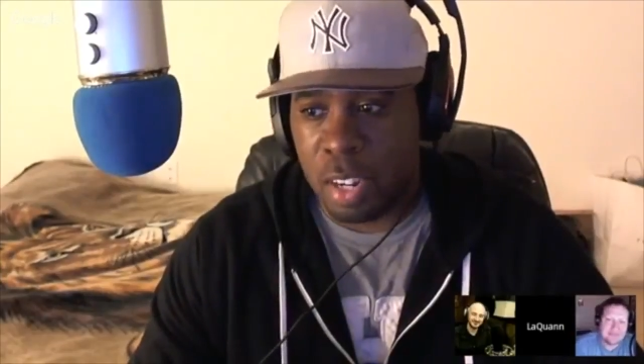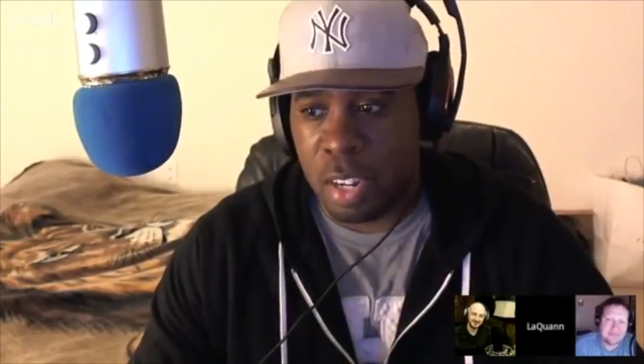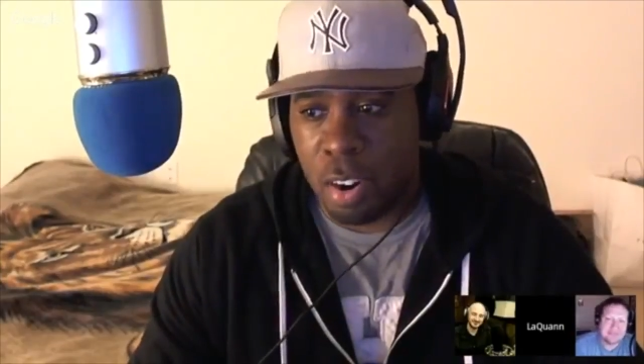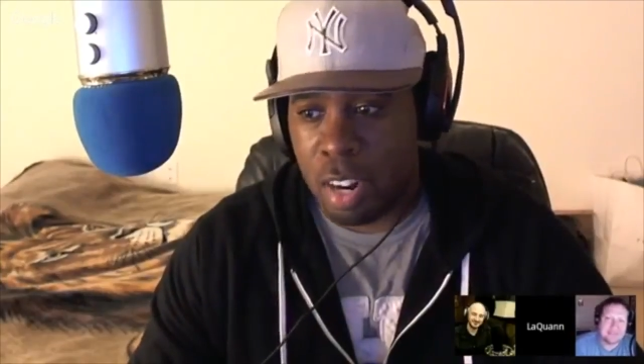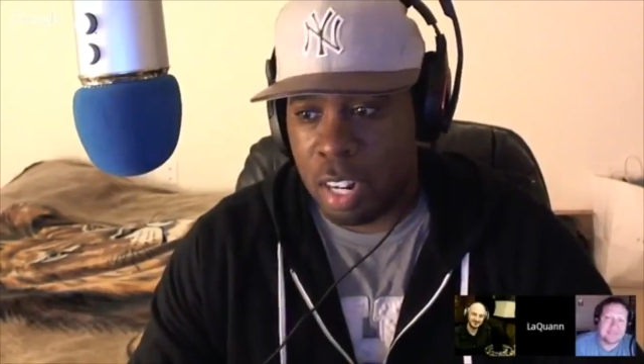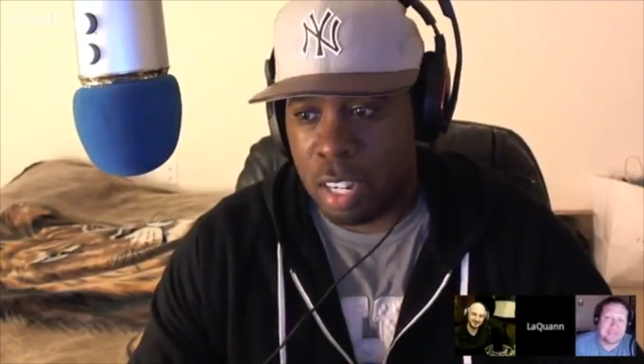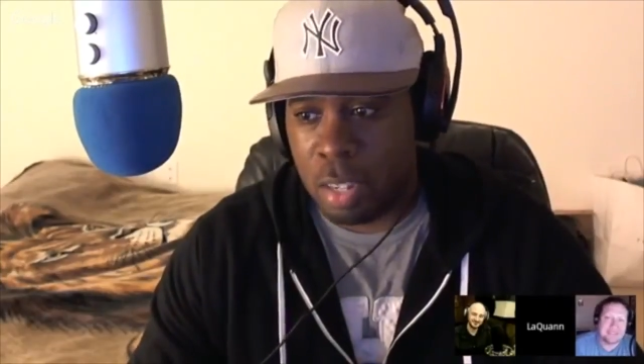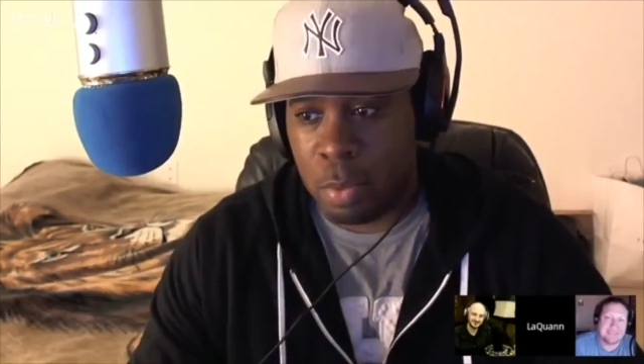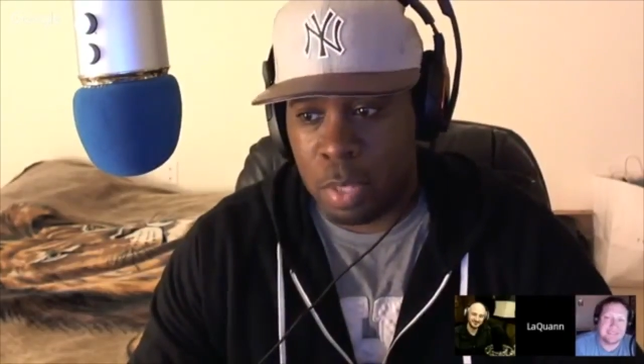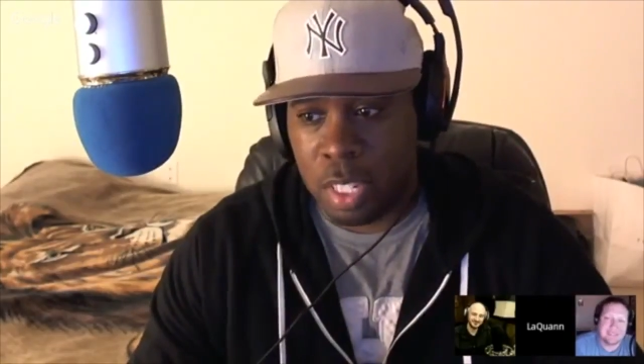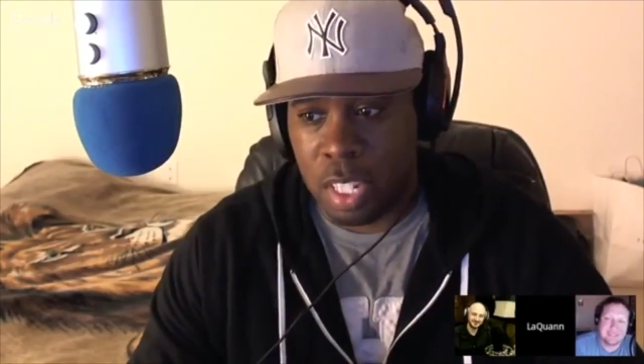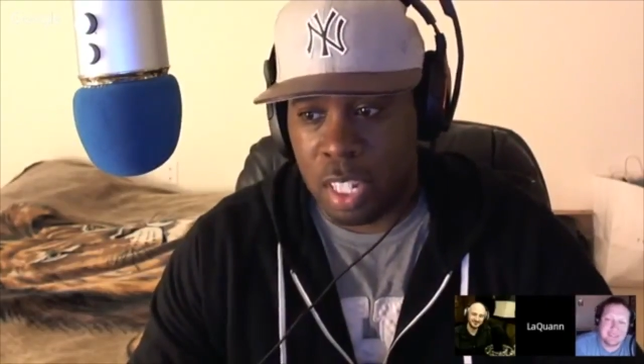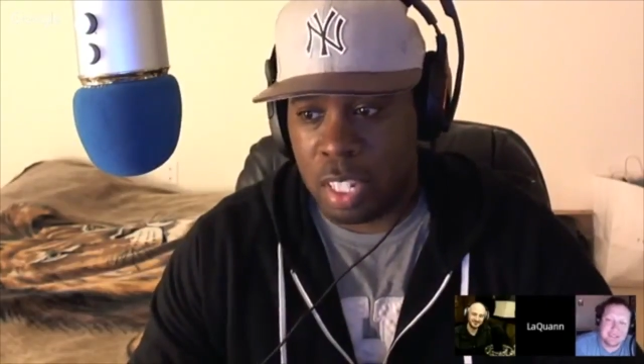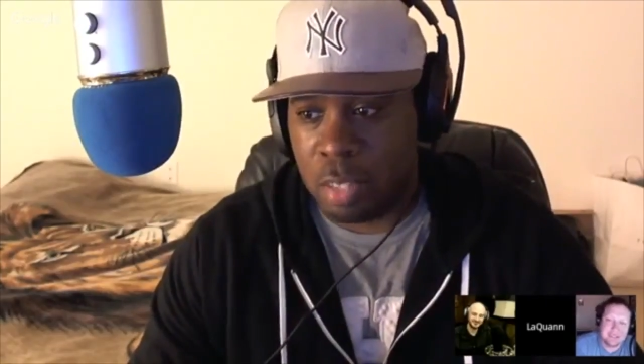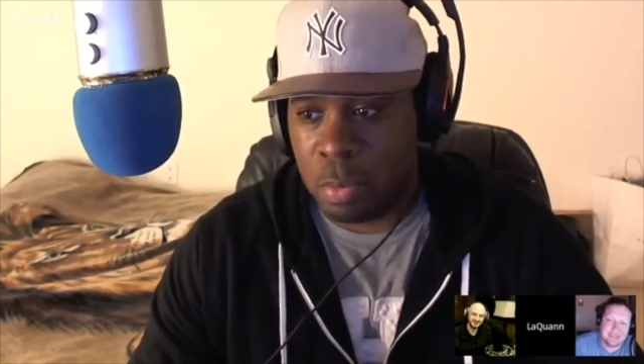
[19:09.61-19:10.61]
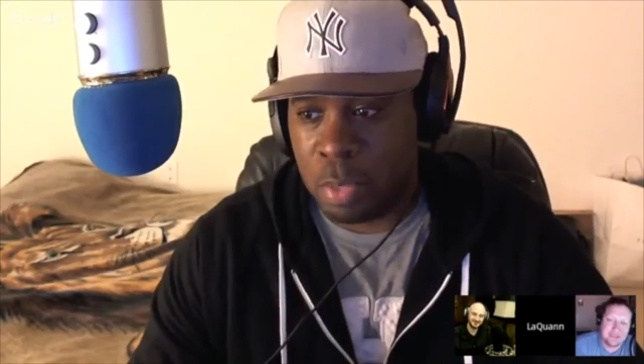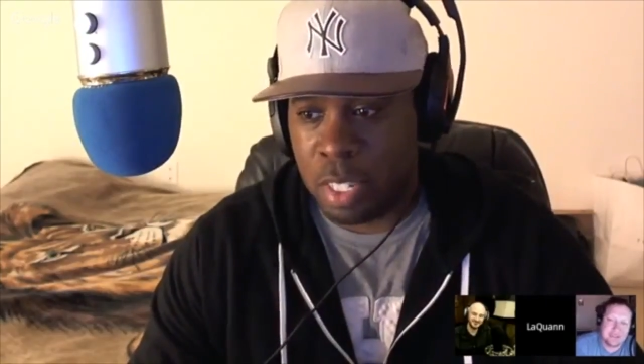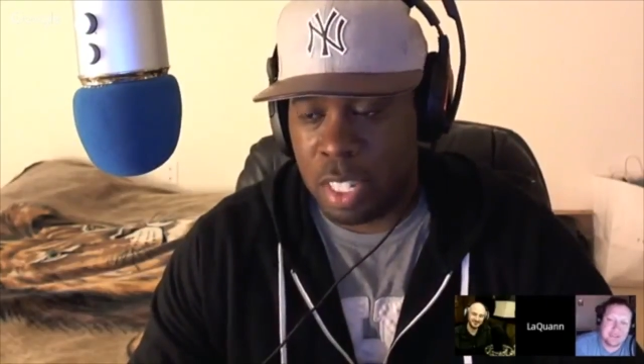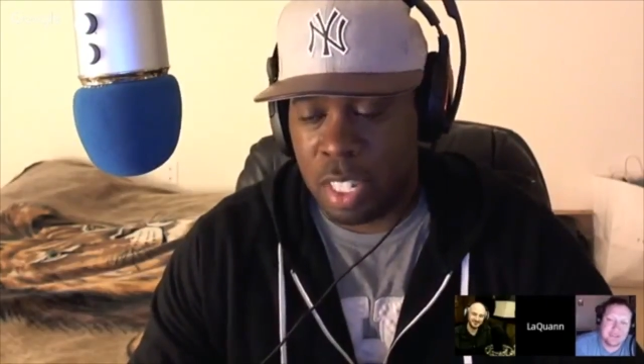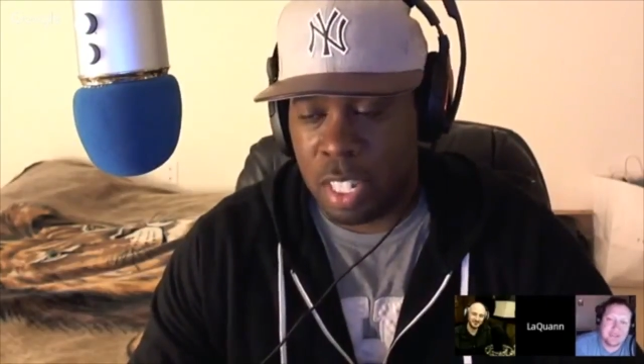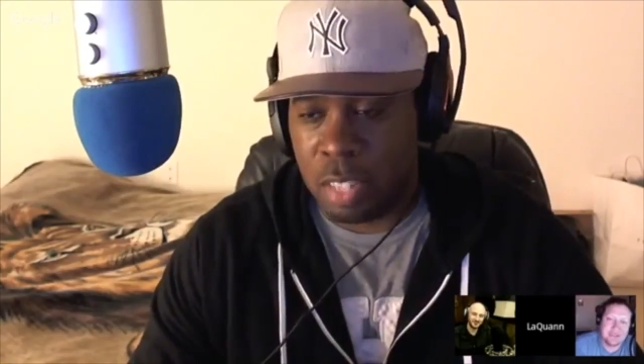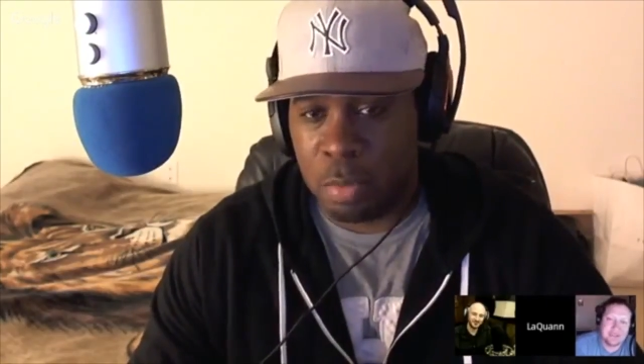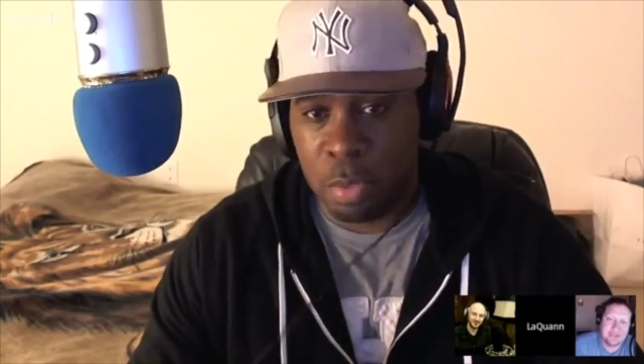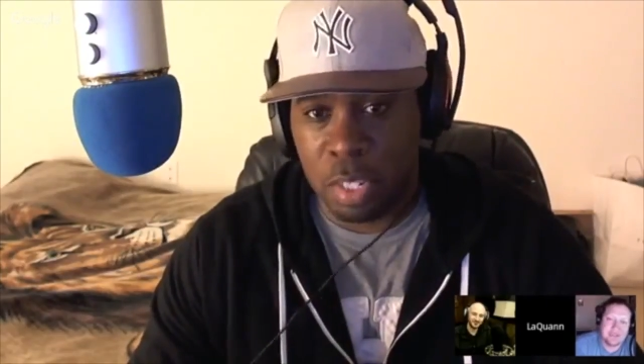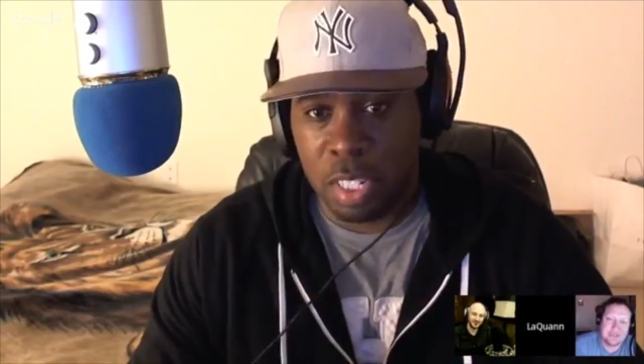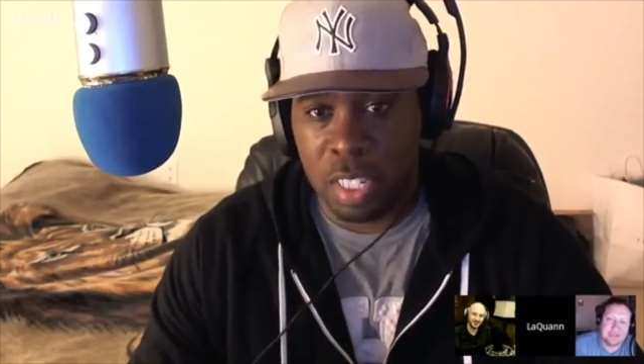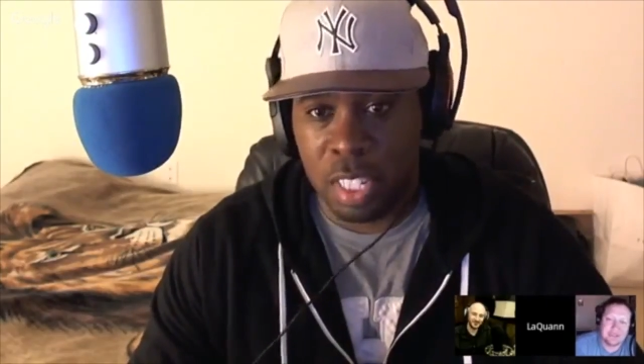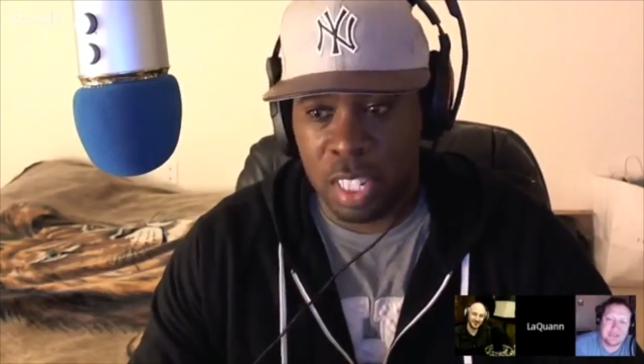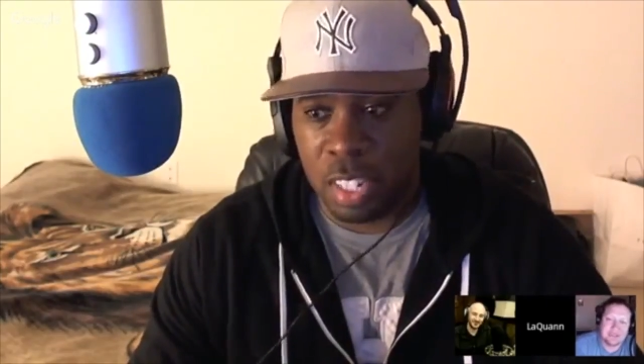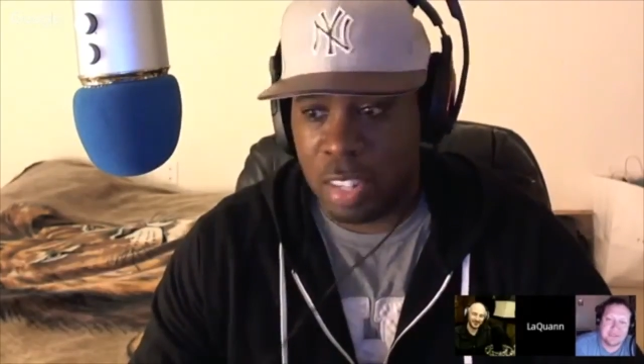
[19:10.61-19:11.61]
cardio with the loved one.
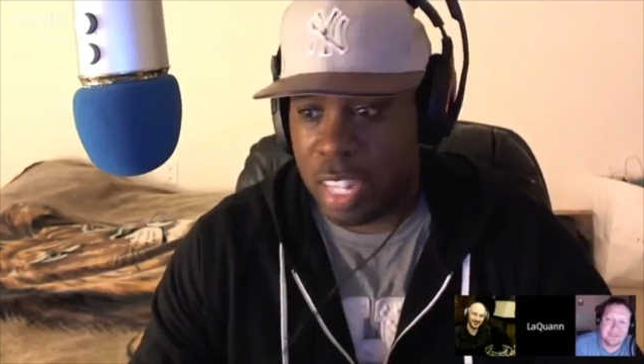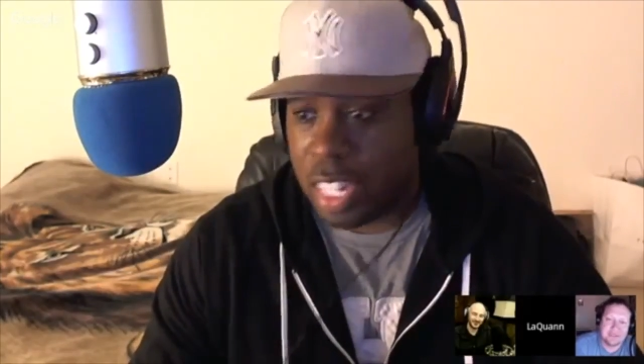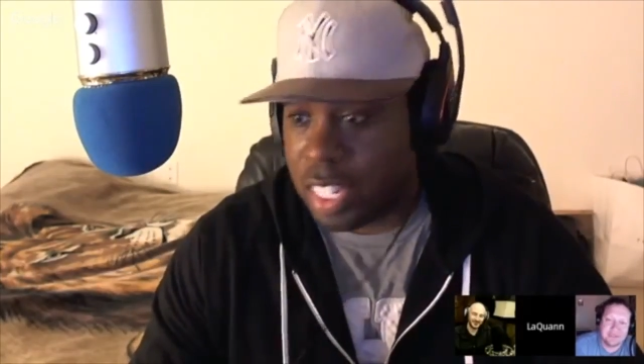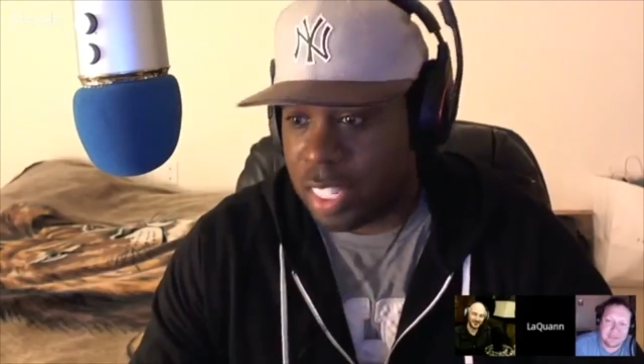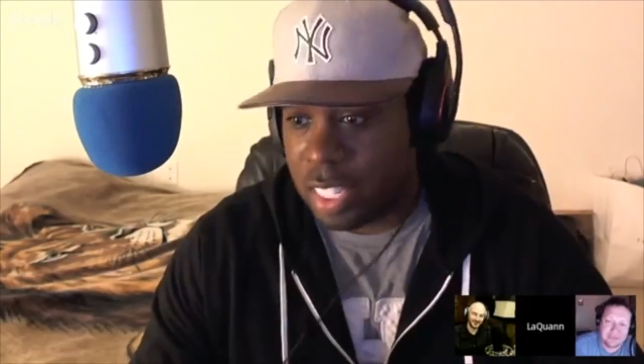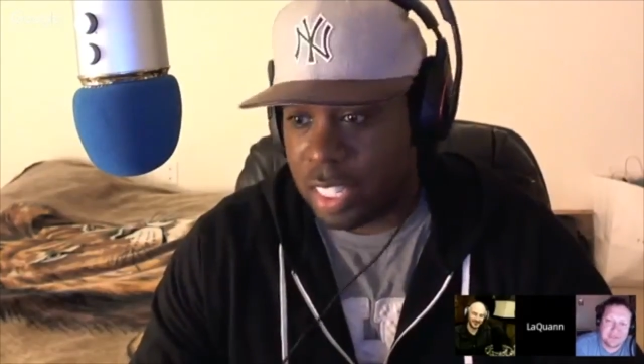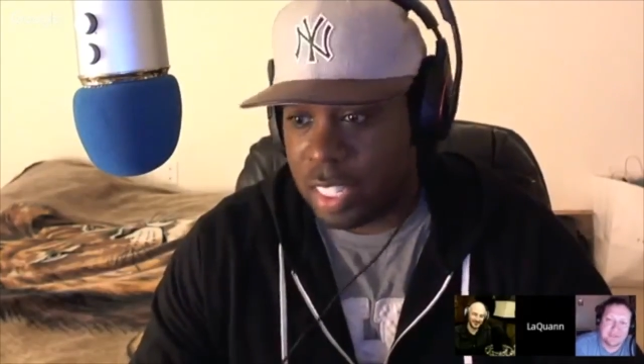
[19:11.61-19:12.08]
Hey, listen,